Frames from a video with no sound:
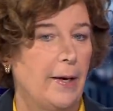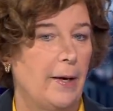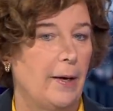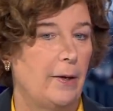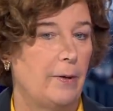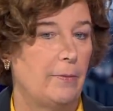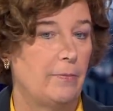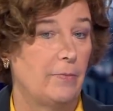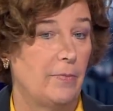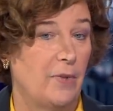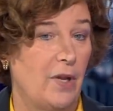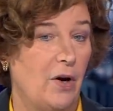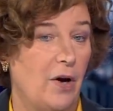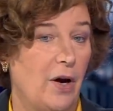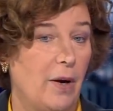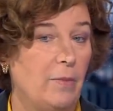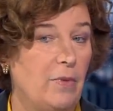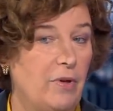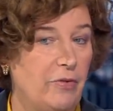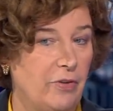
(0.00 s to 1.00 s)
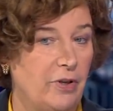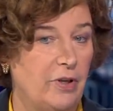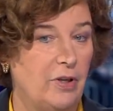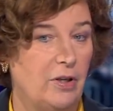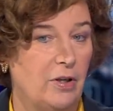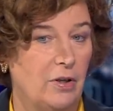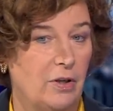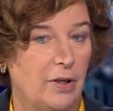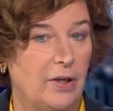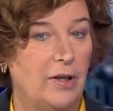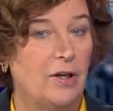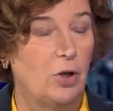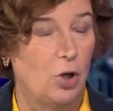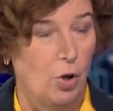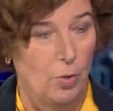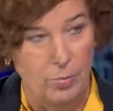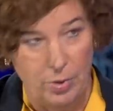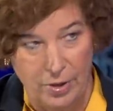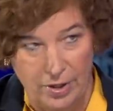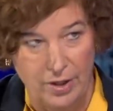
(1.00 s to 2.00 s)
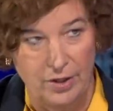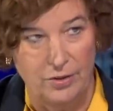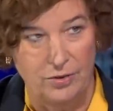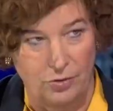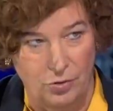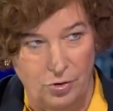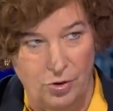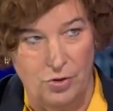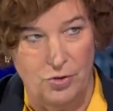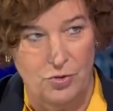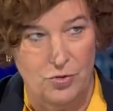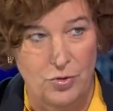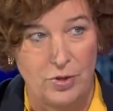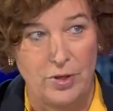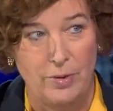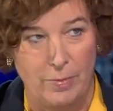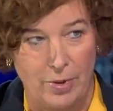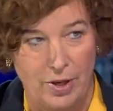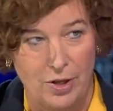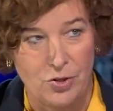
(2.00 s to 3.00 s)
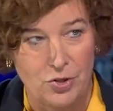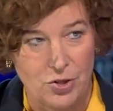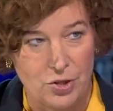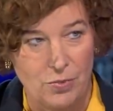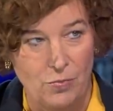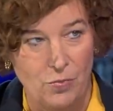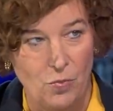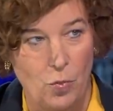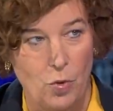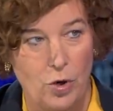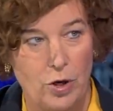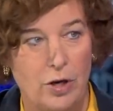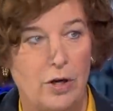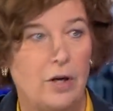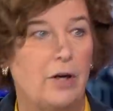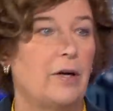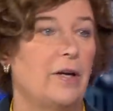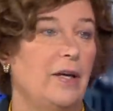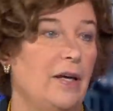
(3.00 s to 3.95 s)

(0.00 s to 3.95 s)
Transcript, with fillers: Now, I'm living in a complicated country, Belgium, where